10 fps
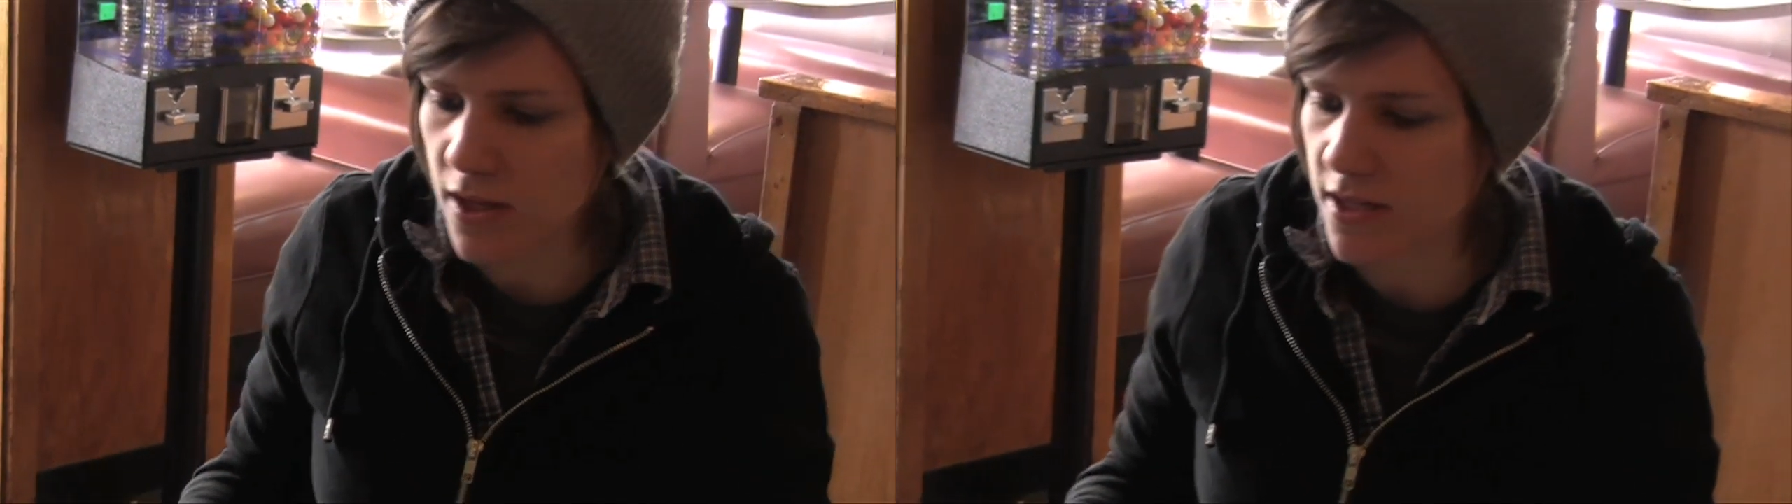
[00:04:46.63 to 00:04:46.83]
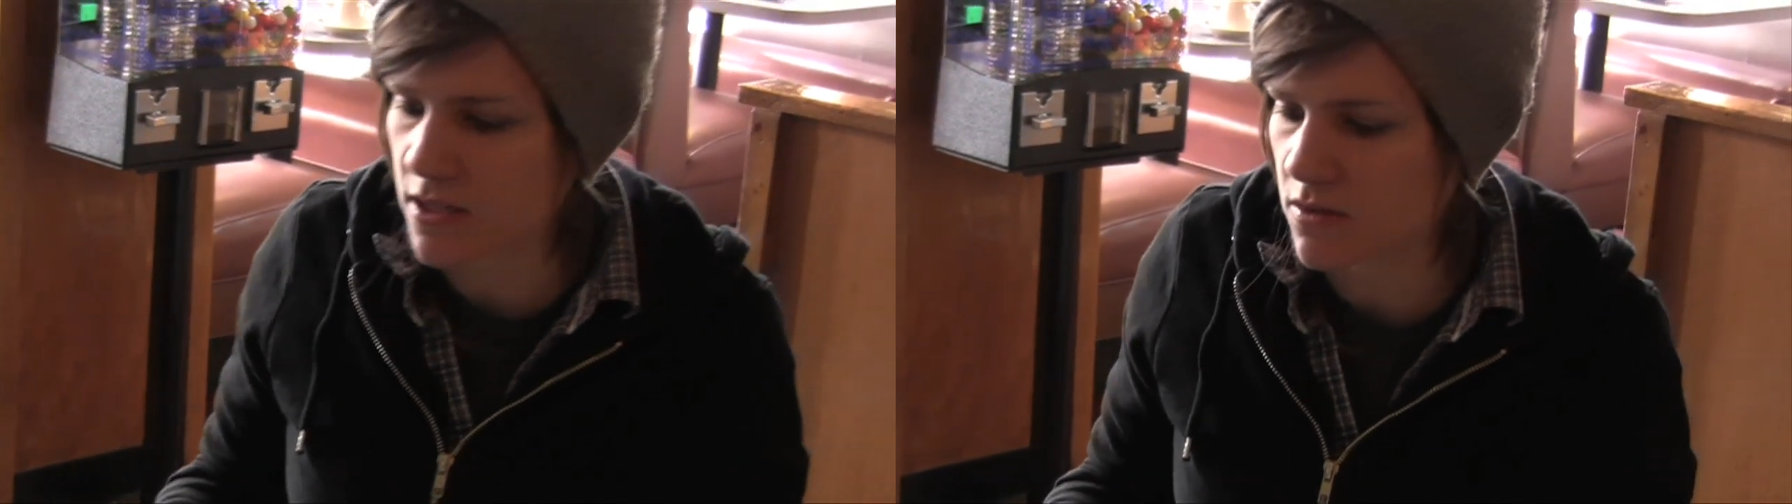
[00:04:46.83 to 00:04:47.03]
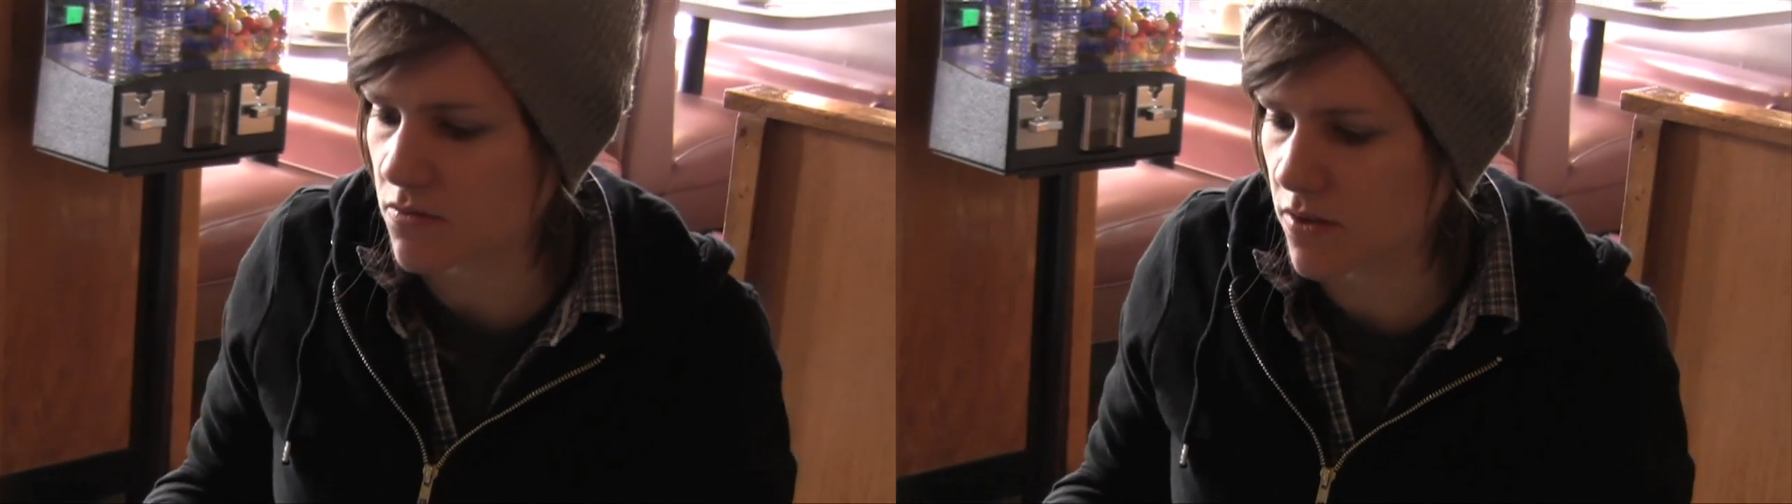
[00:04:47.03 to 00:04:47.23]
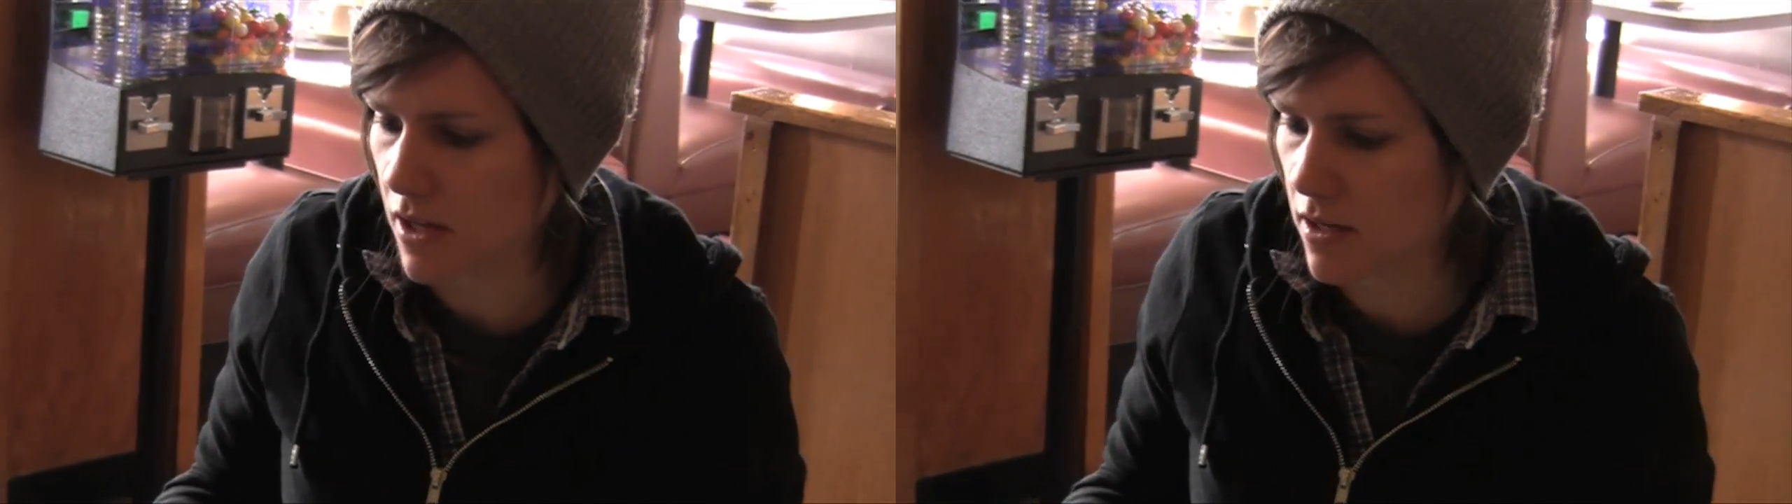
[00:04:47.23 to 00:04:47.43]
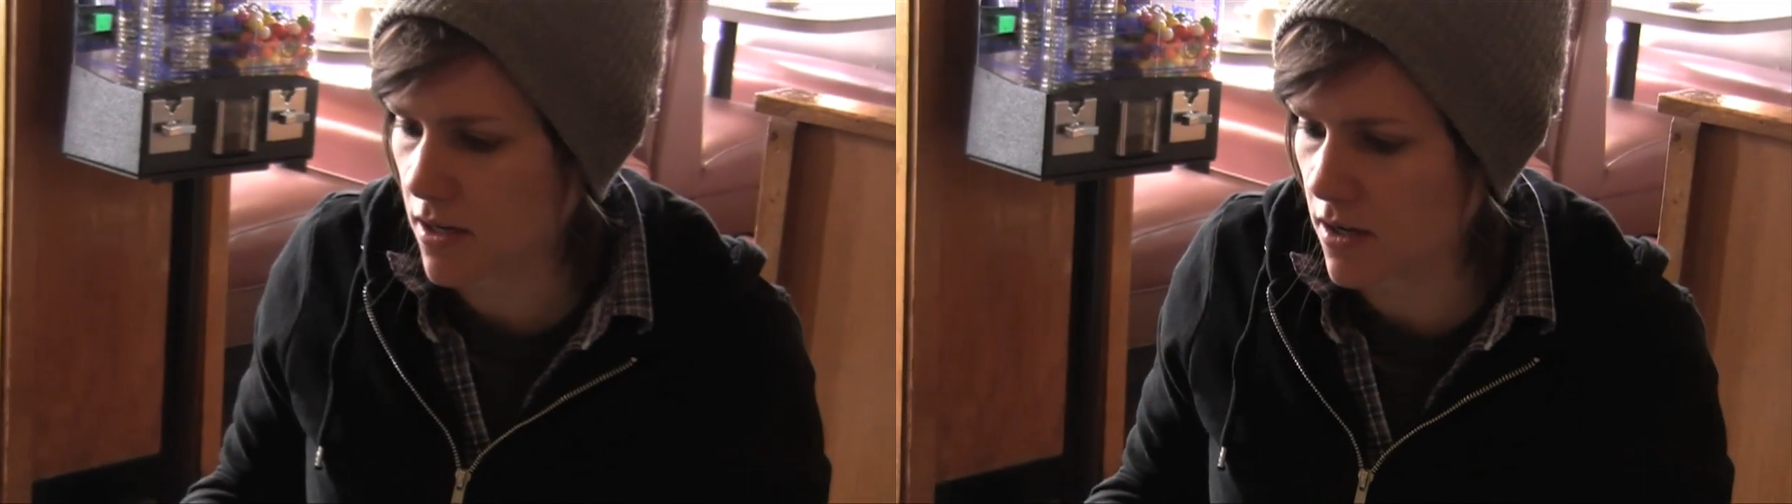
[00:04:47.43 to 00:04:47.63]
place for
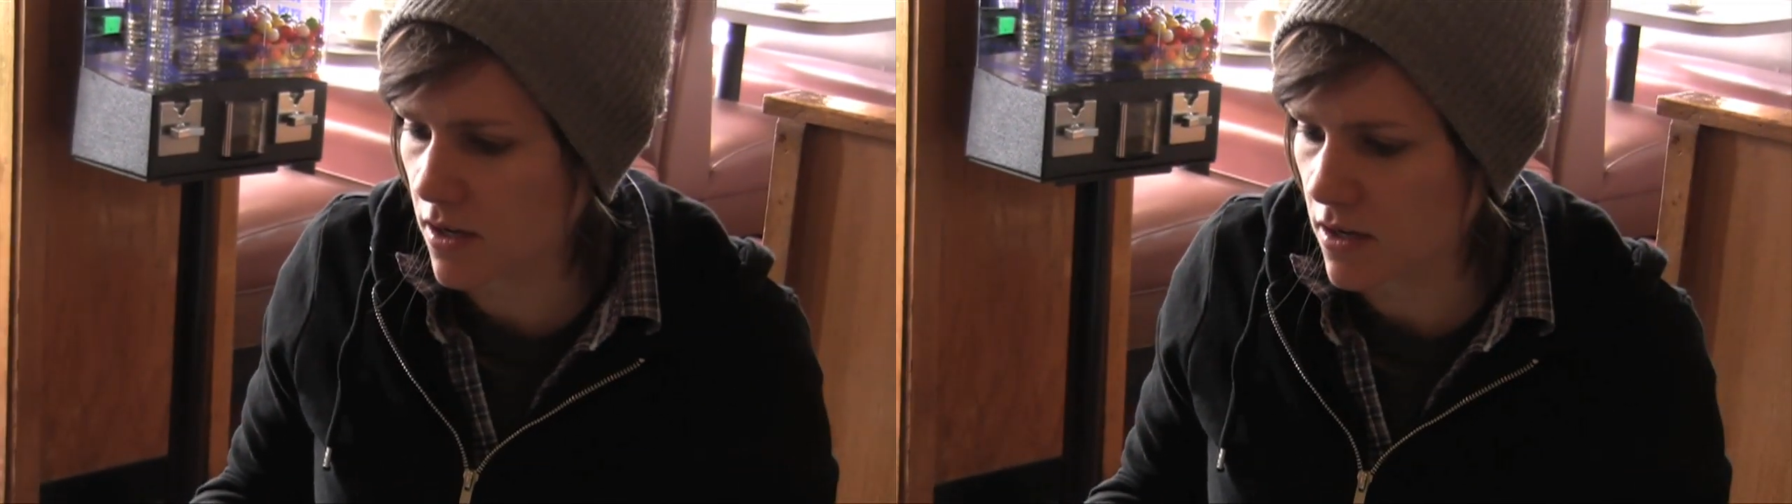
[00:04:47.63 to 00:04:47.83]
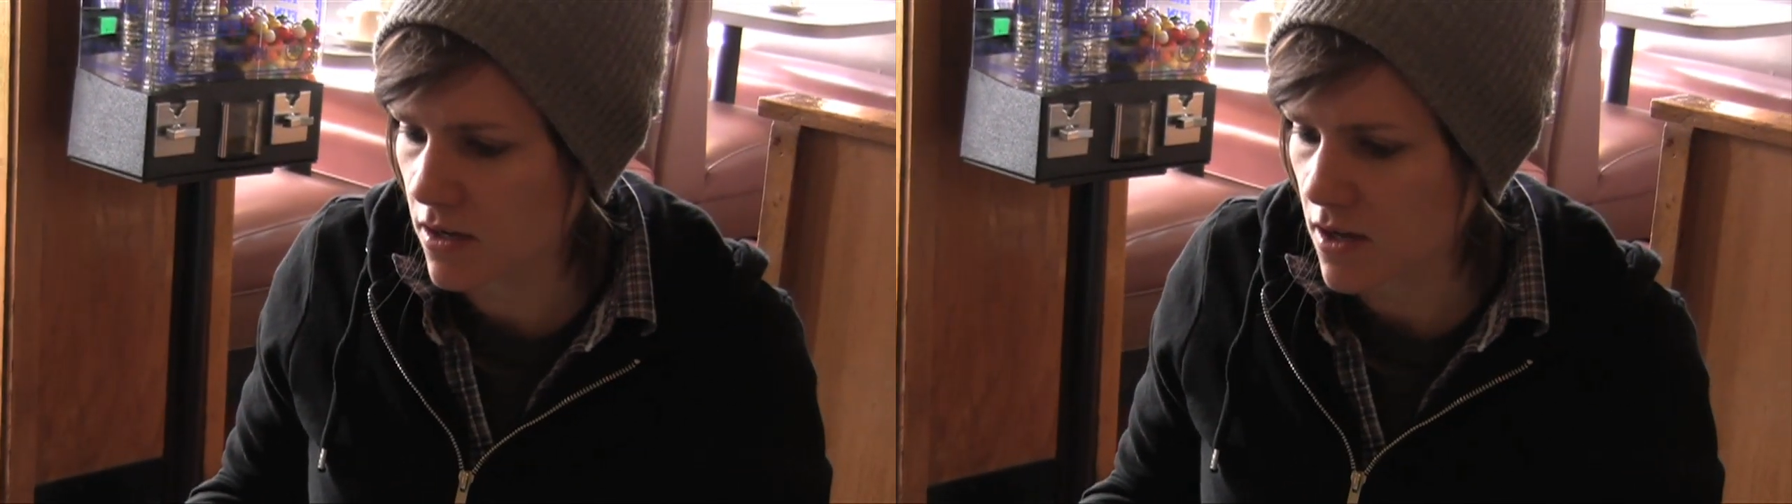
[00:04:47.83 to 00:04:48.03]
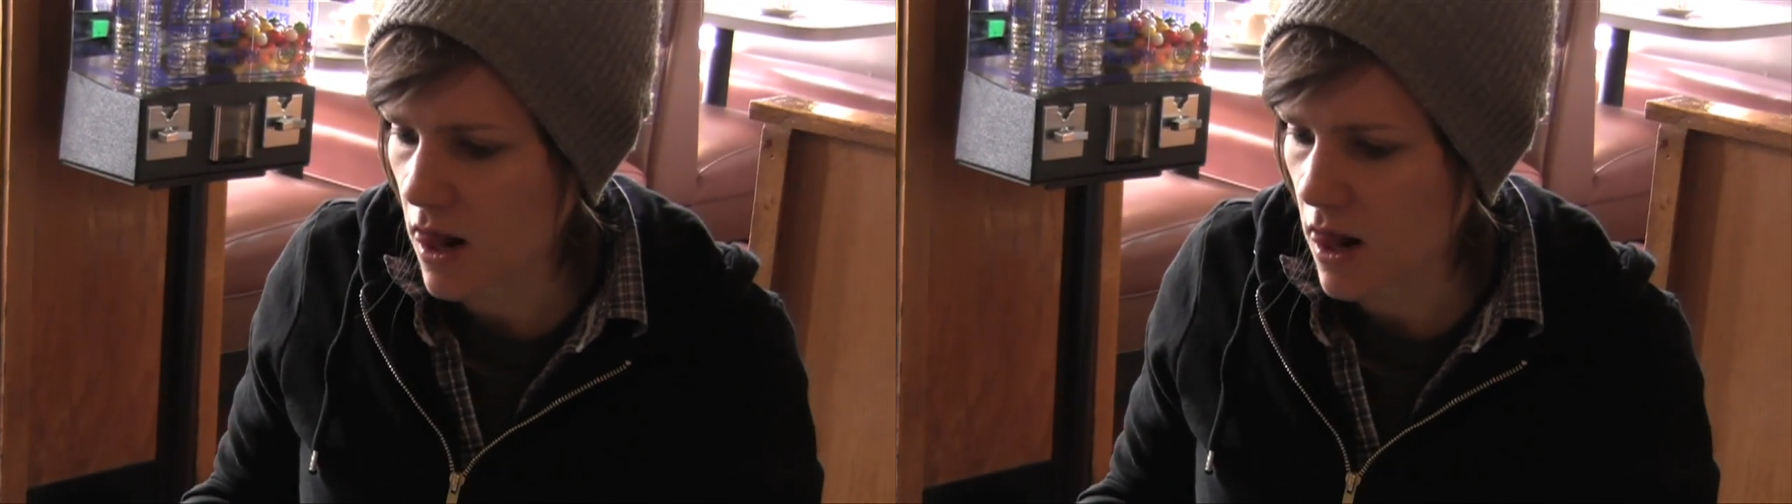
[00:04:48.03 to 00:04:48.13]
like a